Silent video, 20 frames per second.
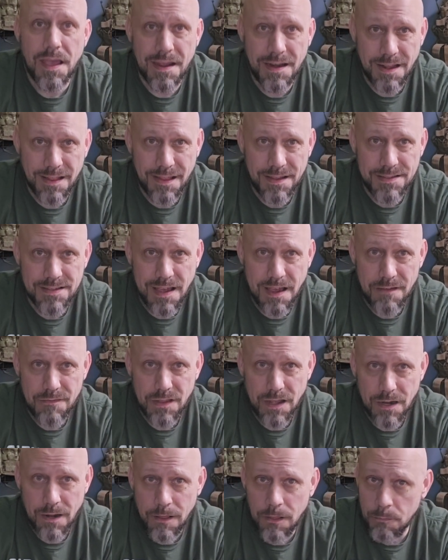And I like to have
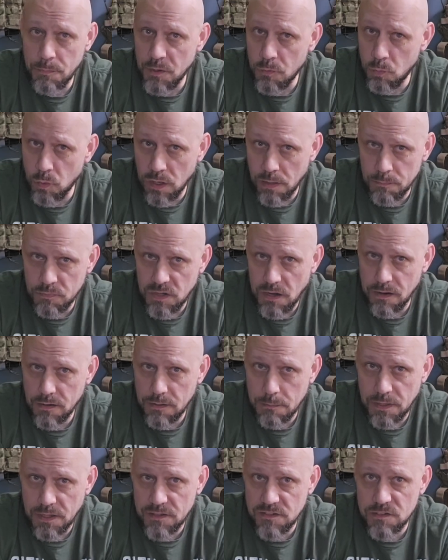that element when I'm
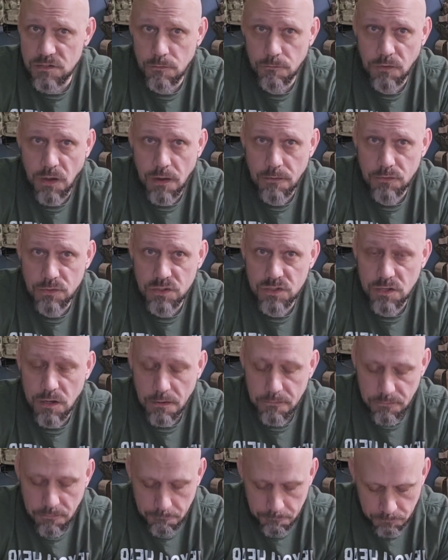talking about the survival
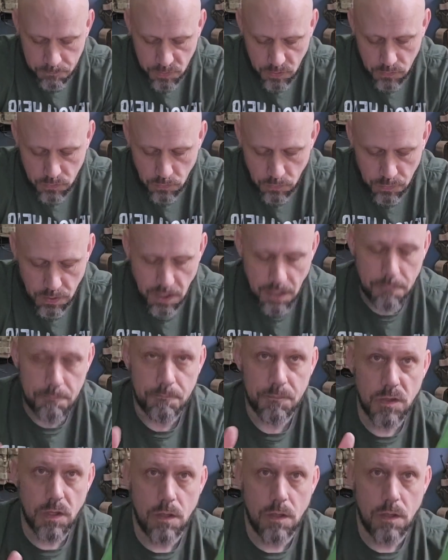stuff and doing that.